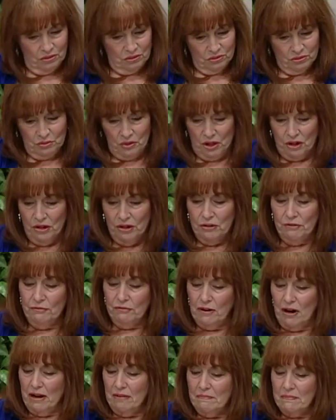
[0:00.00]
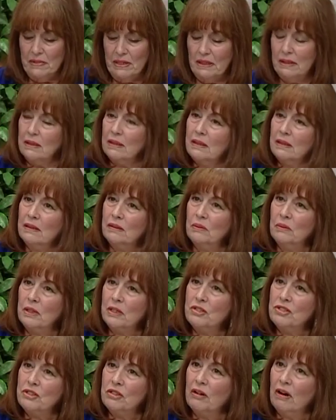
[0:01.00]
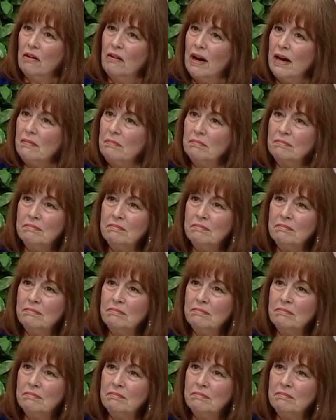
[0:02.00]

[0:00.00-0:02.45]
Where are you from? Where did you grow up?